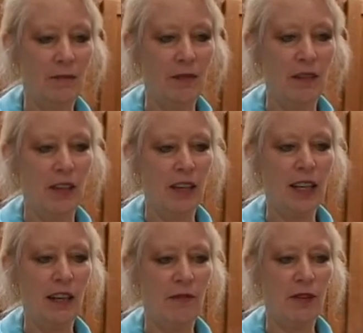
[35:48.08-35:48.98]
Be very
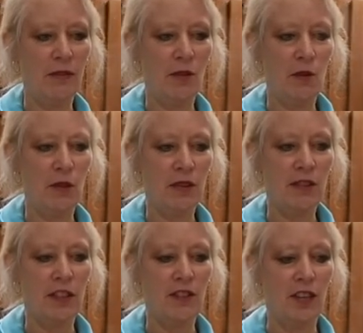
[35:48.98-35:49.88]
careful, of
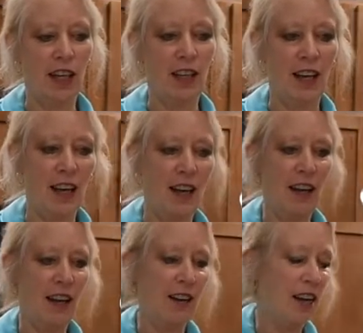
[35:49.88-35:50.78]
course, because you've got a
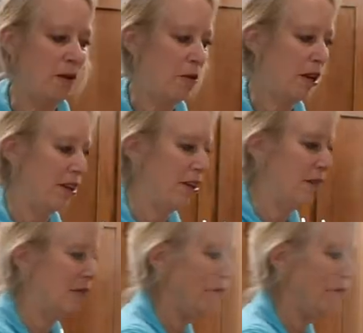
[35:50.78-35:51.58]
lot of hot water.